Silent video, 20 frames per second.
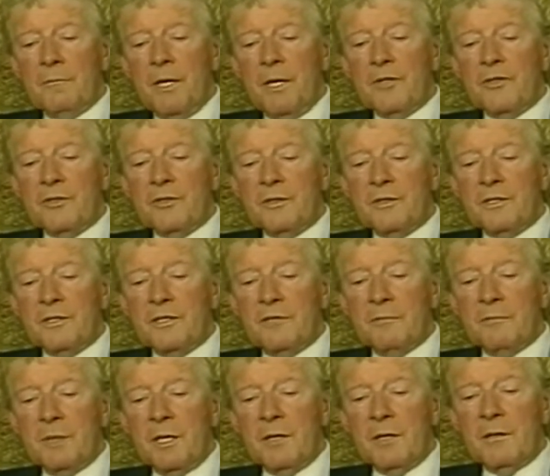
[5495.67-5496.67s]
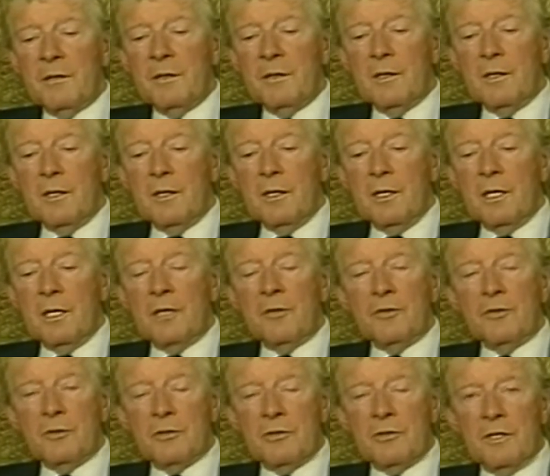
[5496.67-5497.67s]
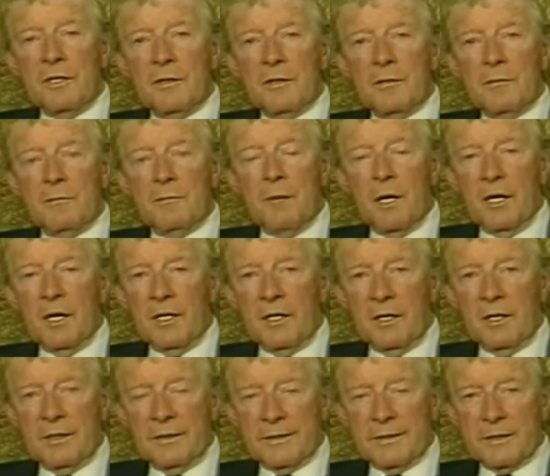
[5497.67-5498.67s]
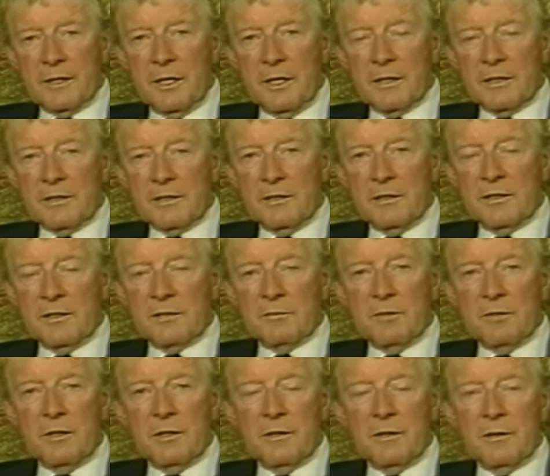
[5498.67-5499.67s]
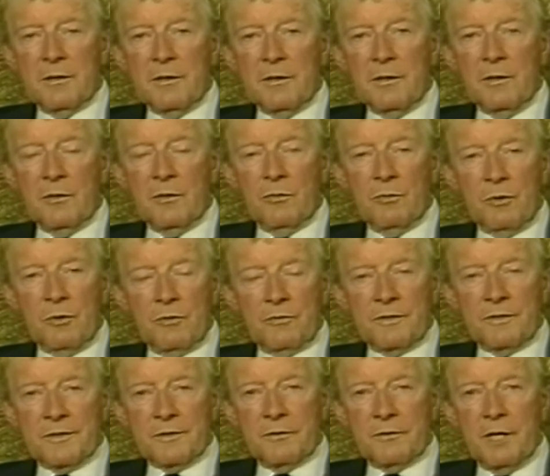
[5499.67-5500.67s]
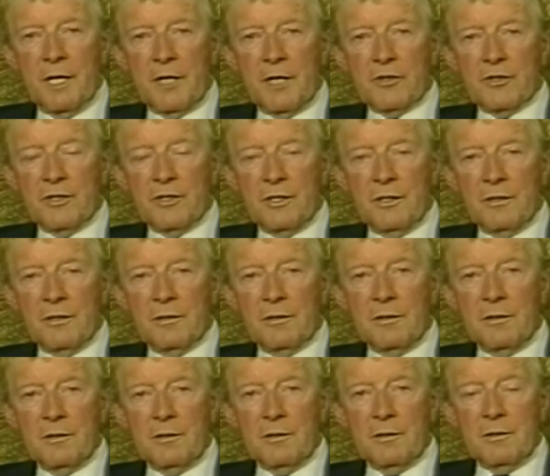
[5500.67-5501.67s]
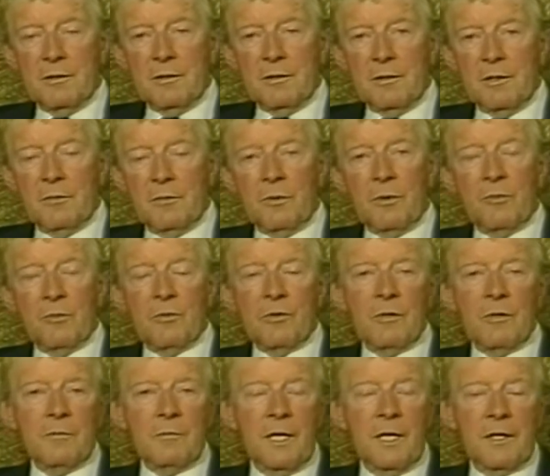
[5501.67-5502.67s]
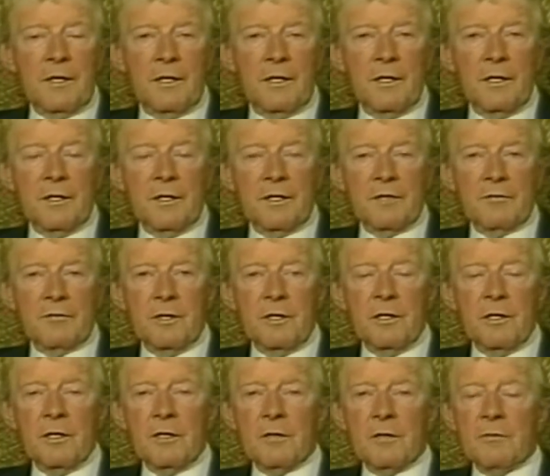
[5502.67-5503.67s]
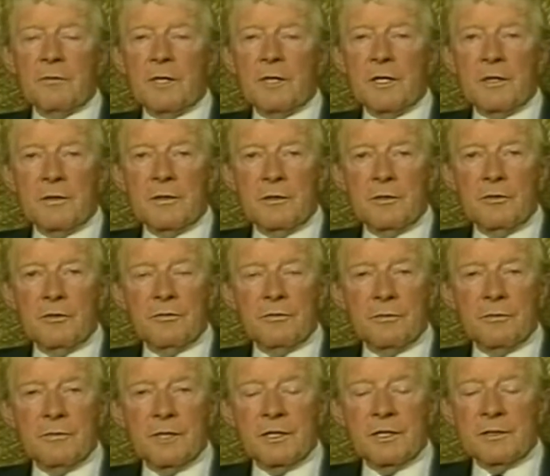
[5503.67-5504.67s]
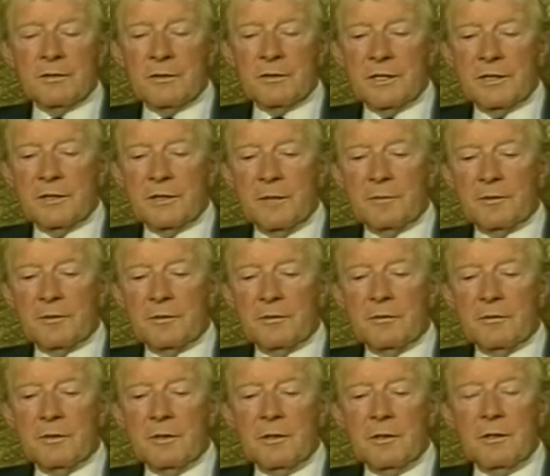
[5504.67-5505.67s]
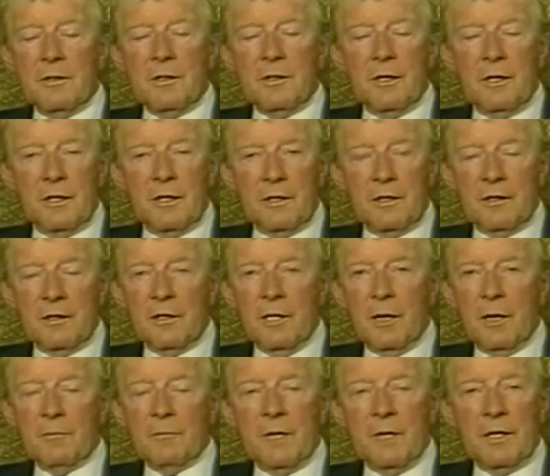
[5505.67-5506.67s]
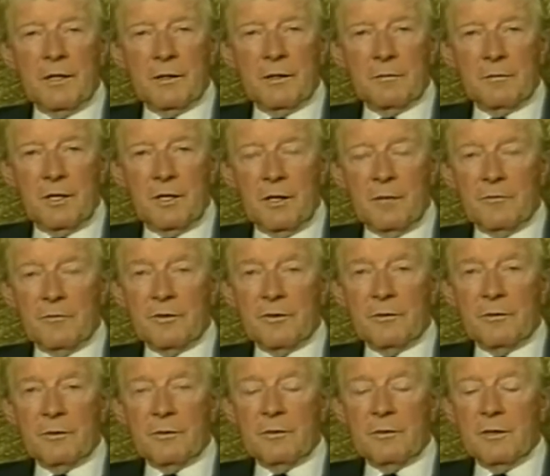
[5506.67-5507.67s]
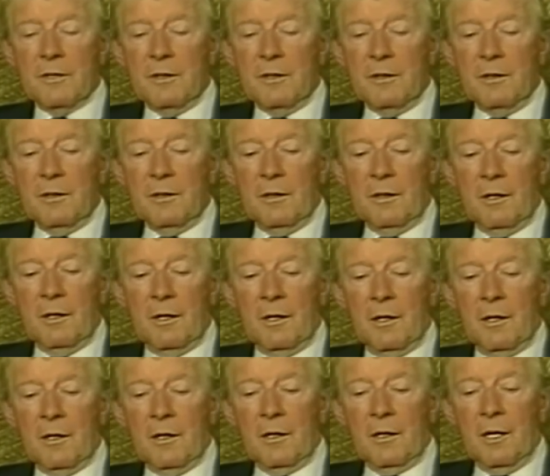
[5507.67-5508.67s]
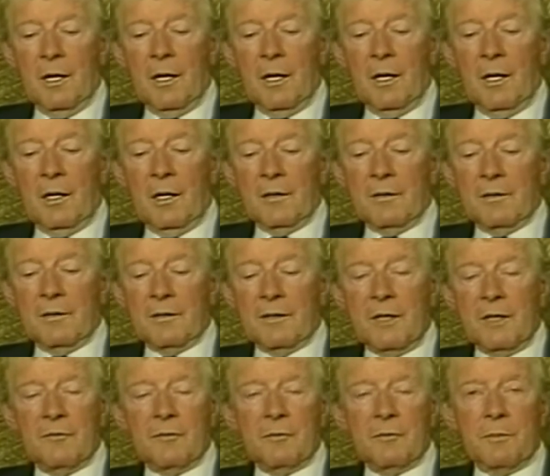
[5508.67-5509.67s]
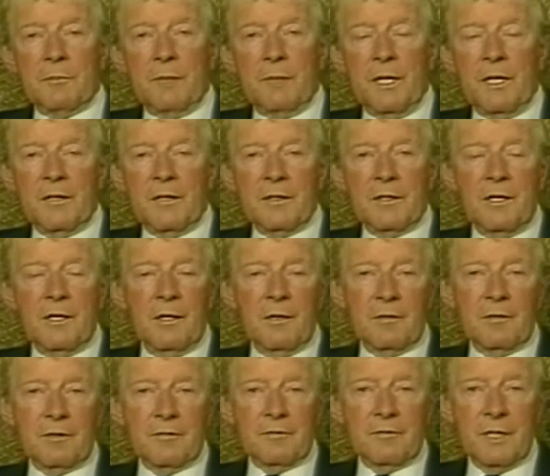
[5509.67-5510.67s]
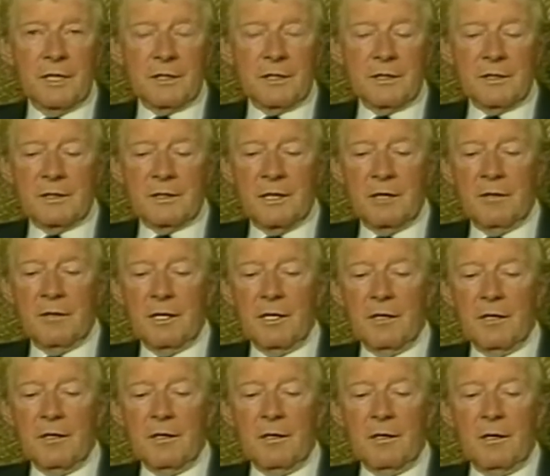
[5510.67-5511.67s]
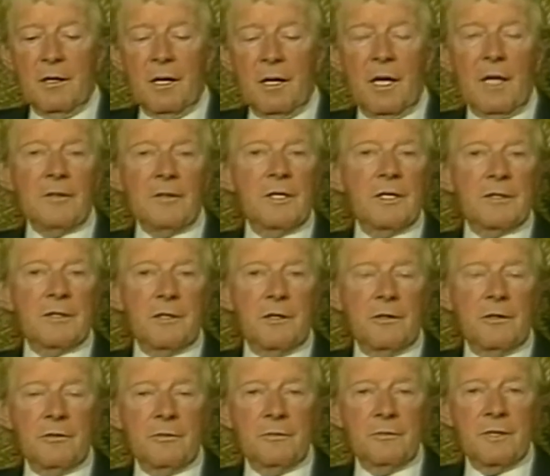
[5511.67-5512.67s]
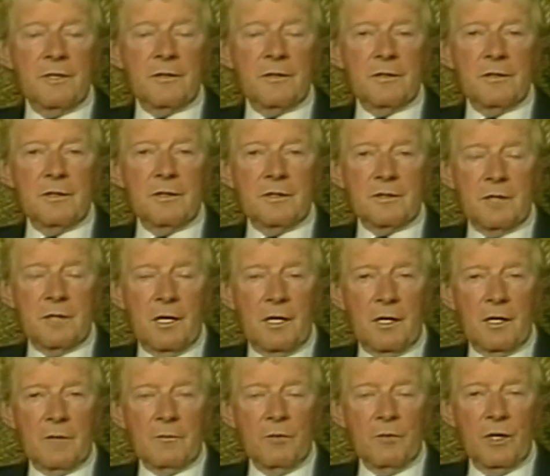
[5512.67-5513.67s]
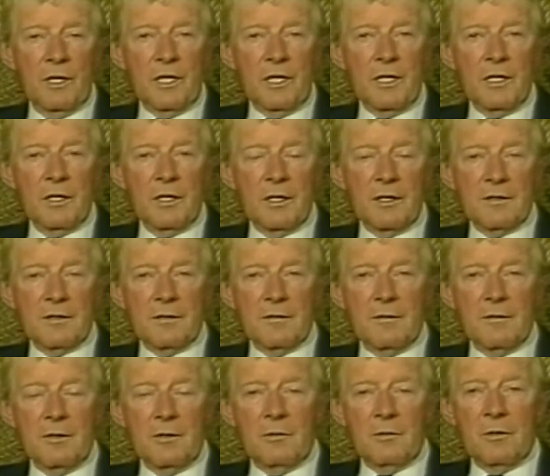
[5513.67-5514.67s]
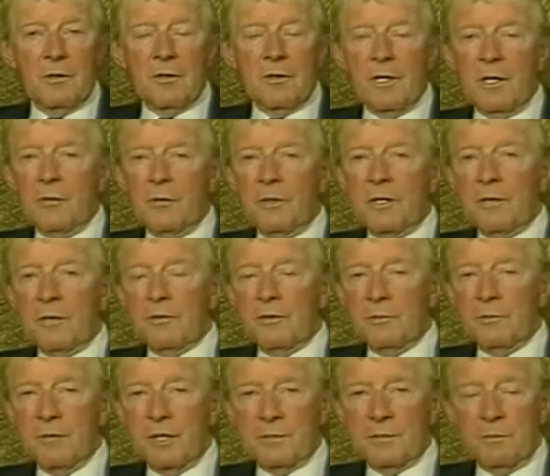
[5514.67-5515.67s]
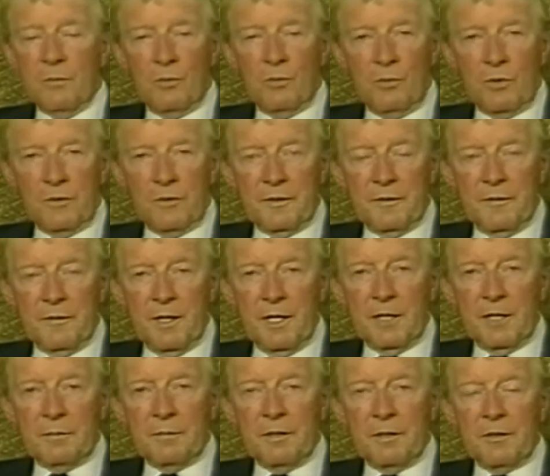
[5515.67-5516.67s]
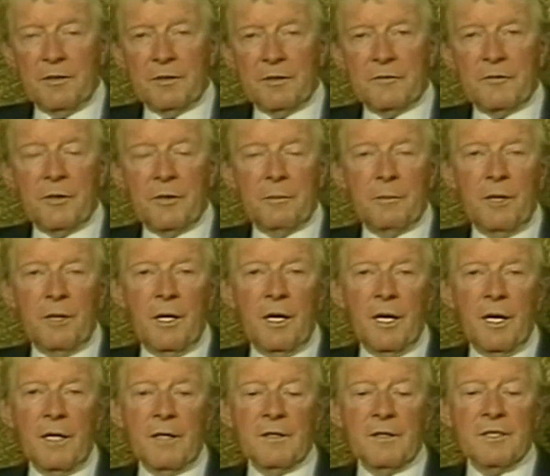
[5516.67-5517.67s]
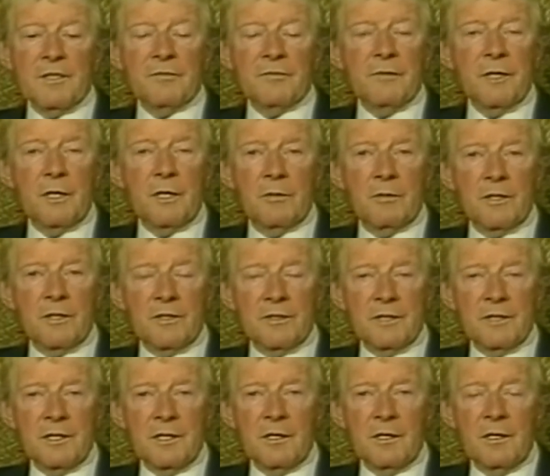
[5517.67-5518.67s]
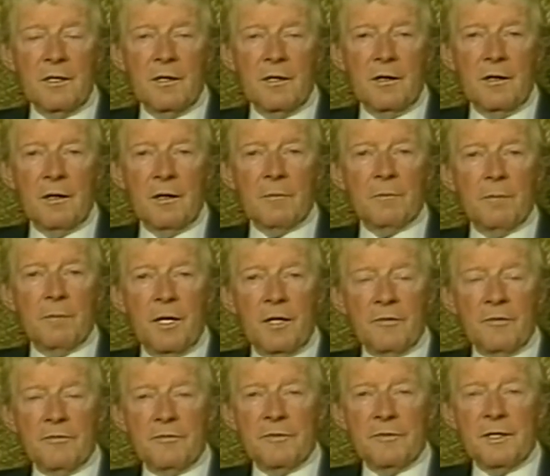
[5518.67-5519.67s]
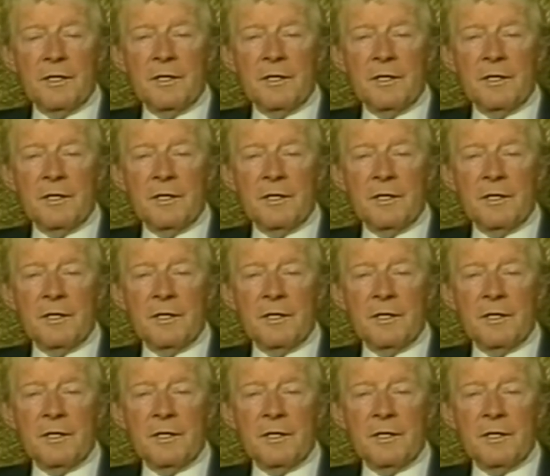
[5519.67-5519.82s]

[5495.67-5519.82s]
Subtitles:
patients have been injured in mining disasters where the roof has crashed in. Now, we all know medically there's very little we can do from this, or except to clean it up, make them comfortable, and give them a painkiller if necessary, and just hope that time will heal it. Well, now we can do much more than that, because for applying this frequency above